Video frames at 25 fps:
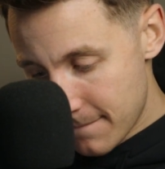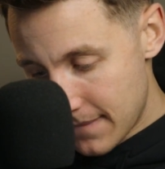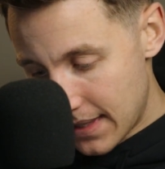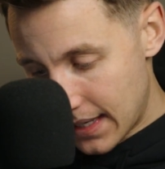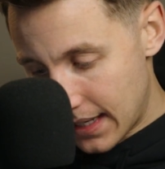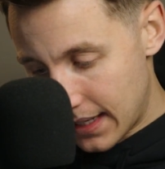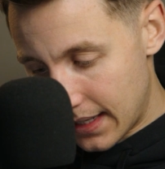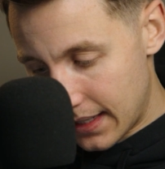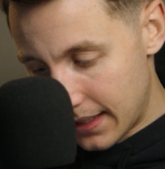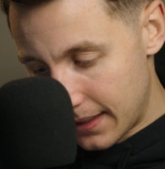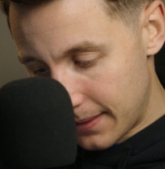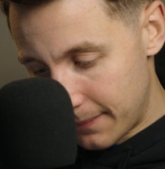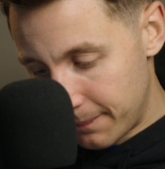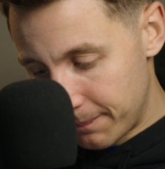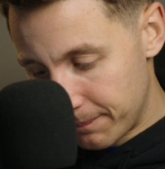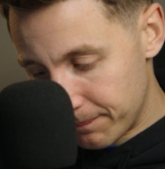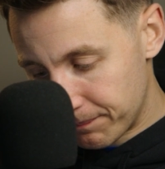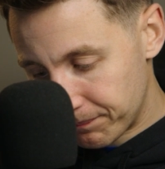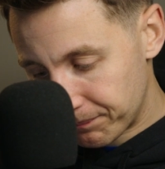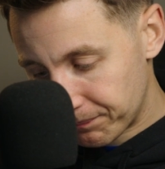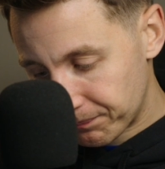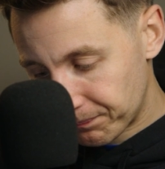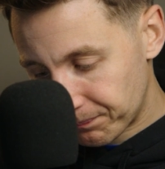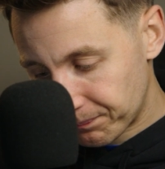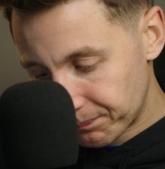
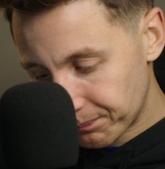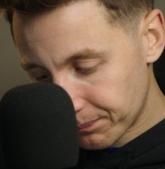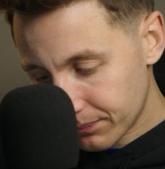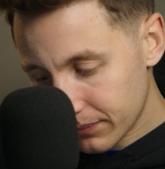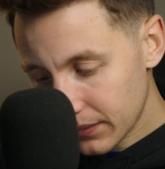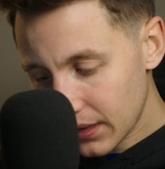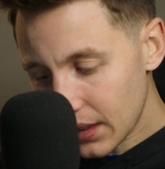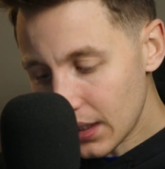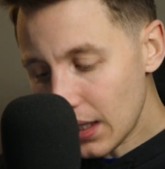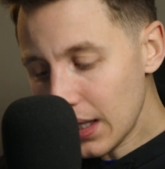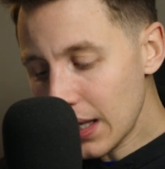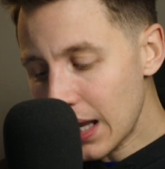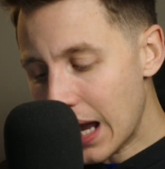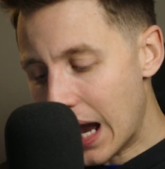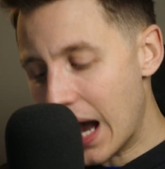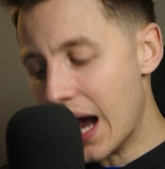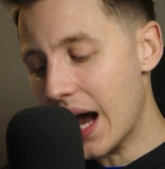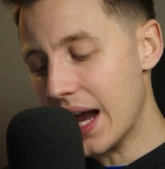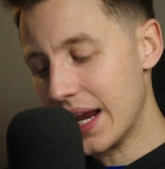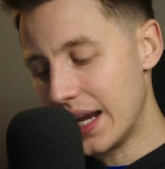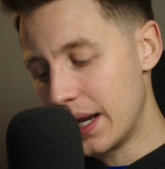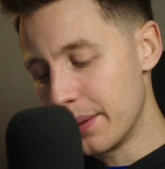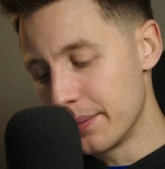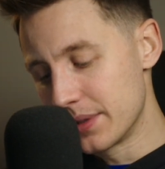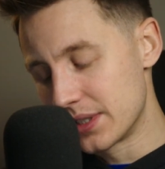
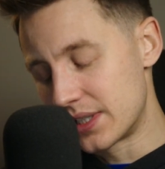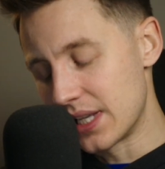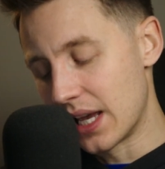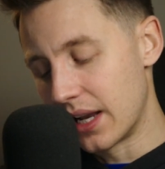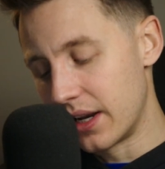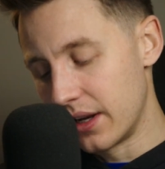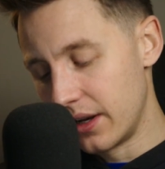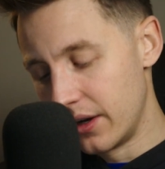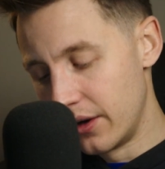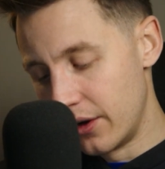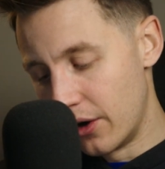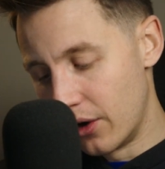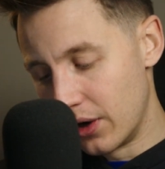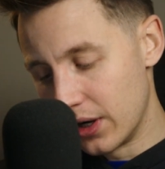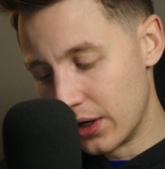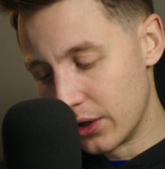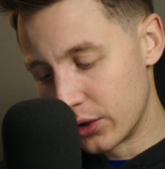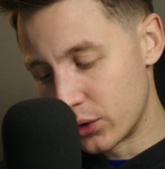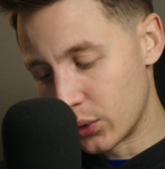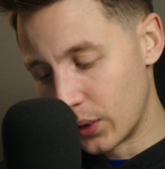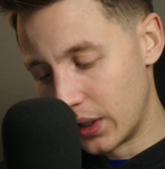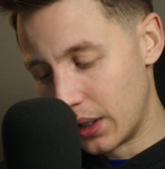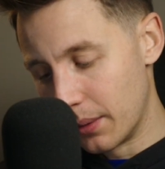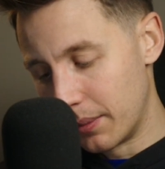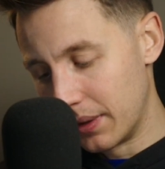Eamon said in an earlier
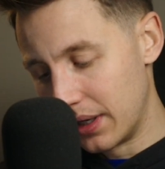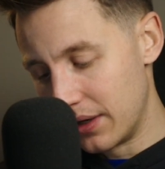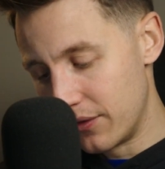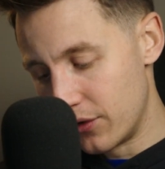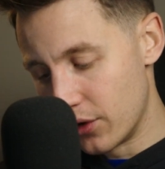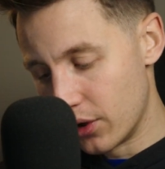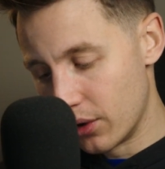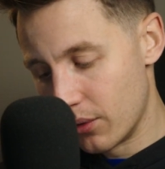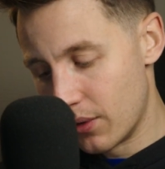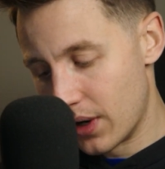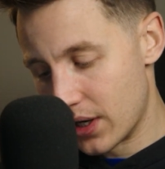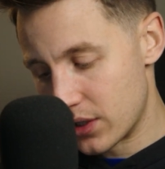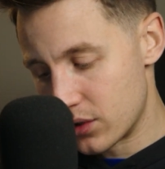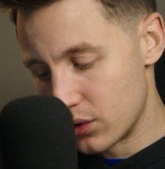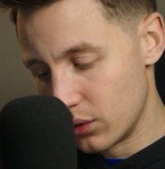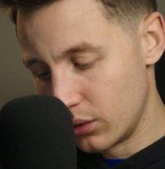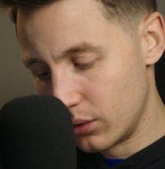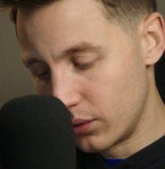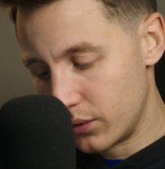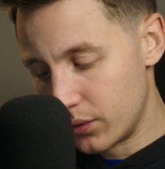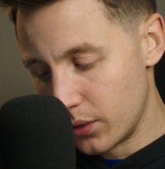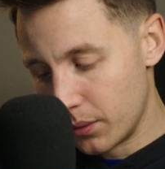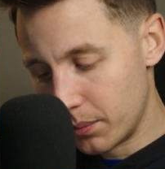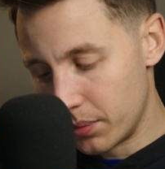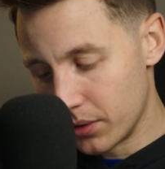tweet, I believe you're a retro
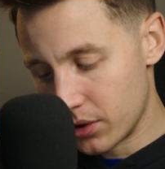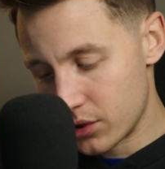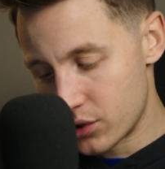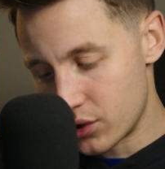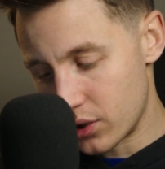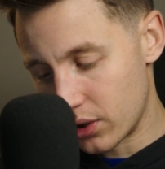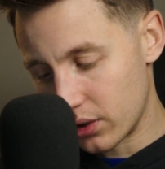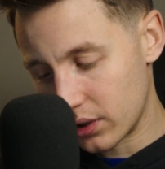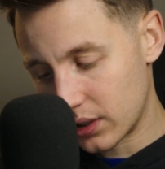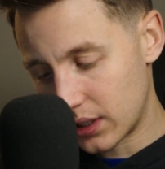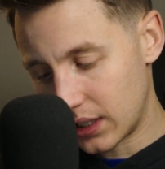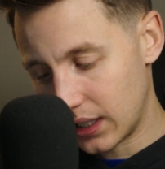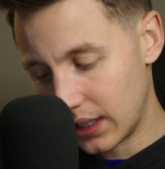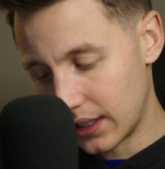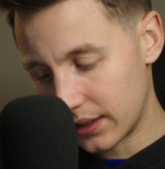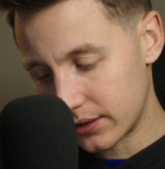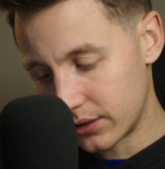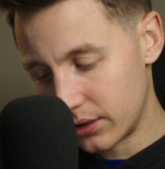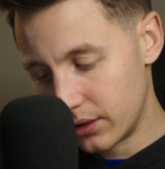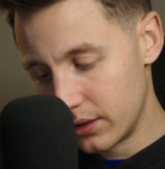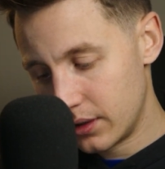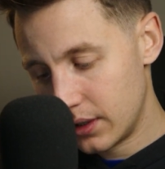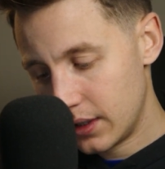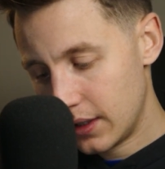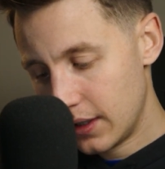football shirt
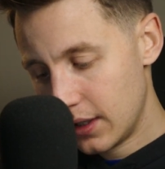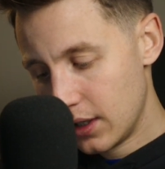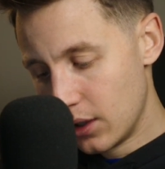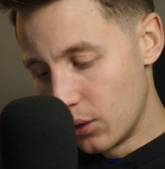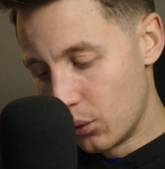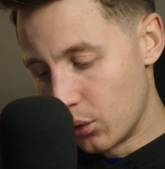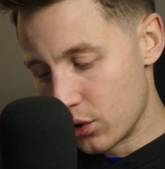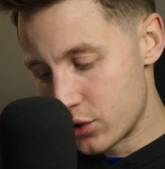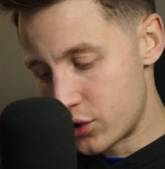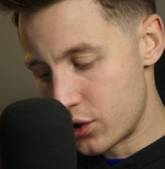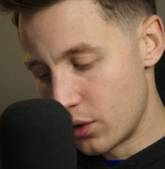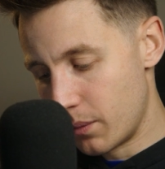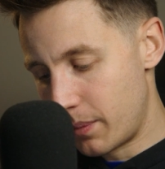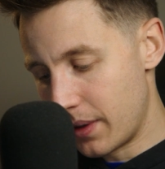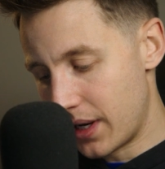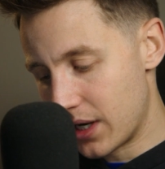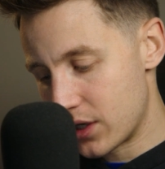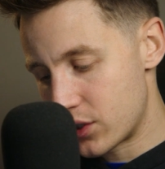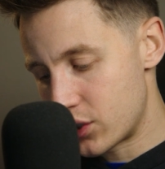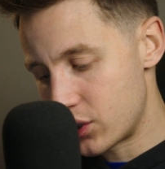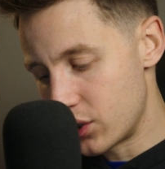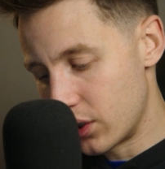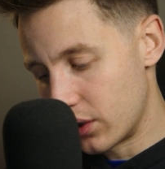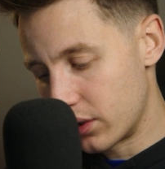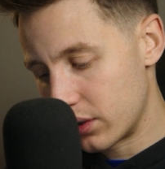collector. What's your
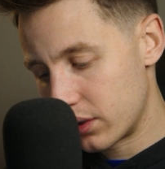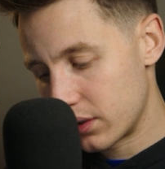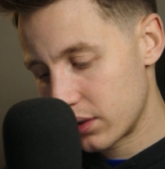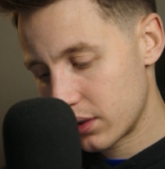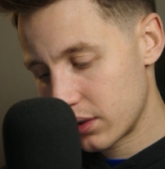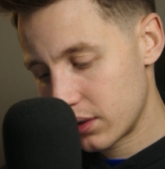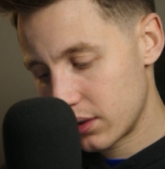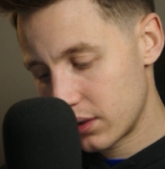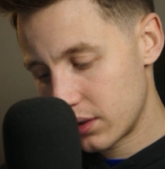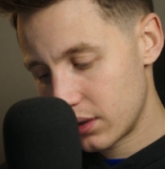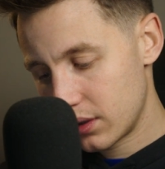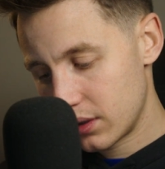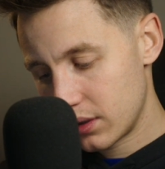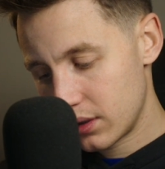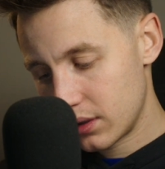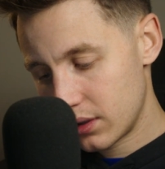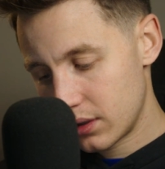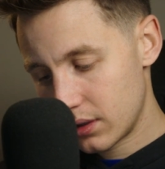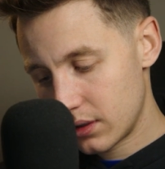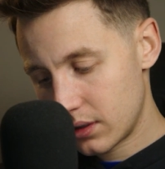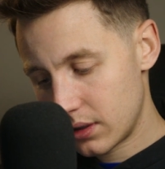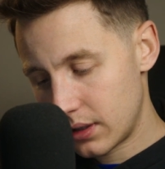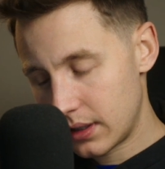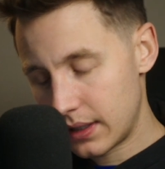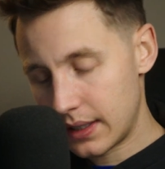best shirt?
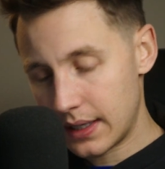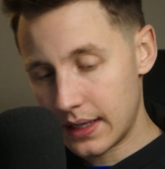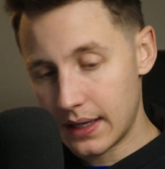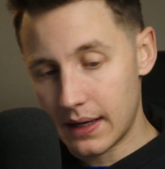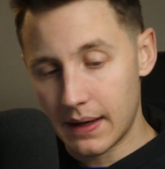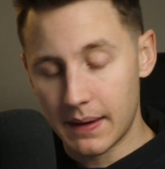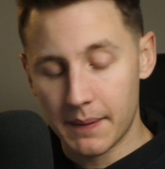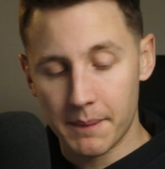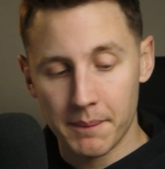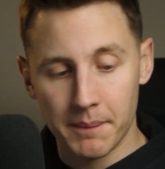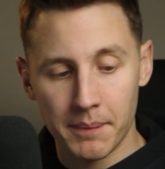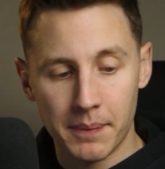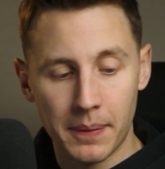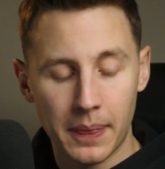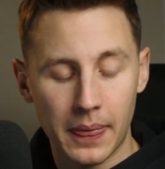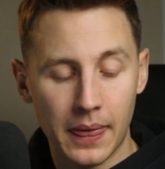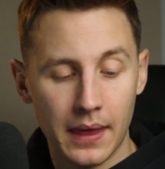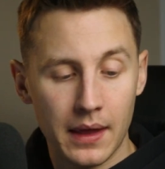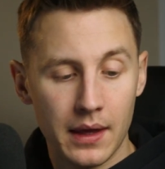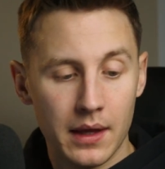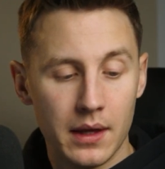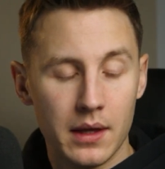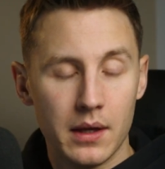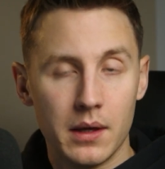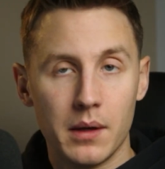
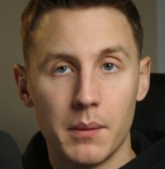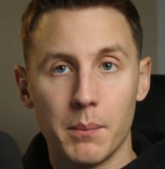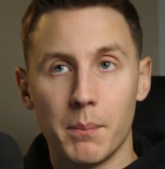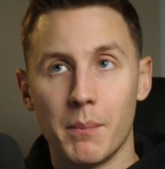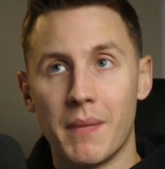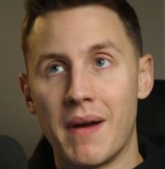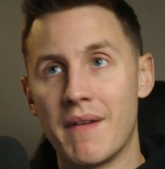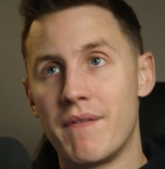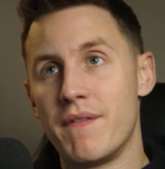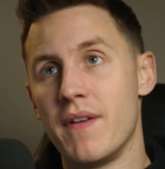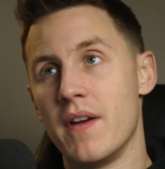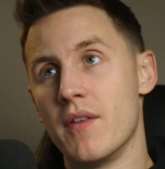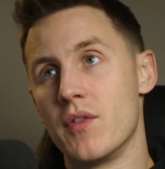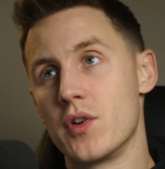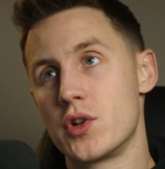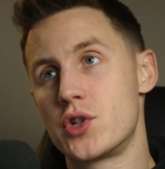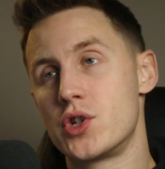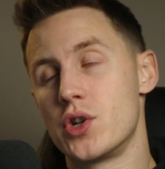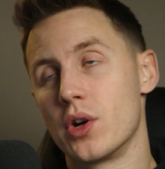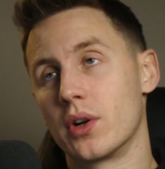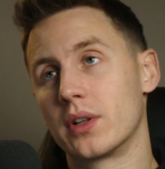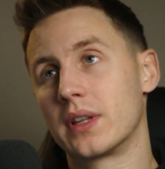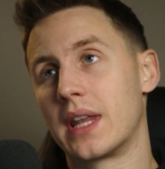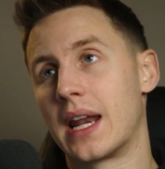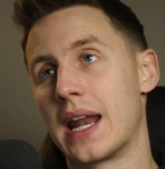My favourite
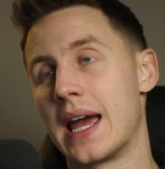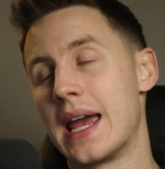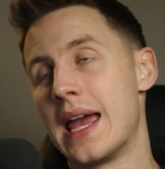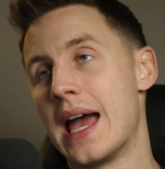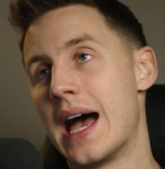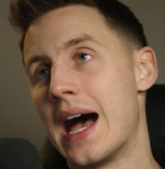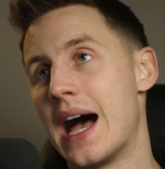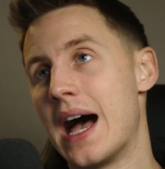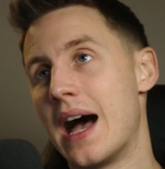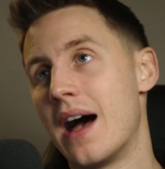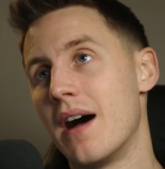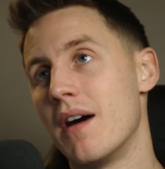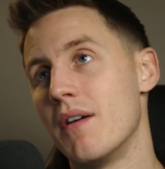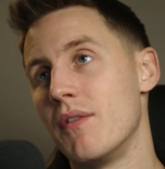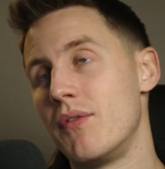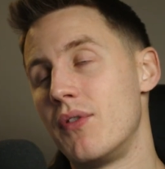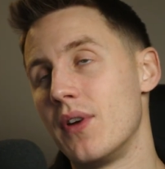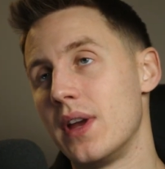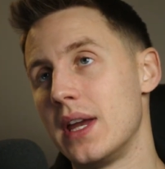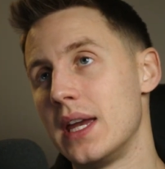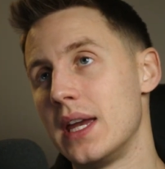shirt that I have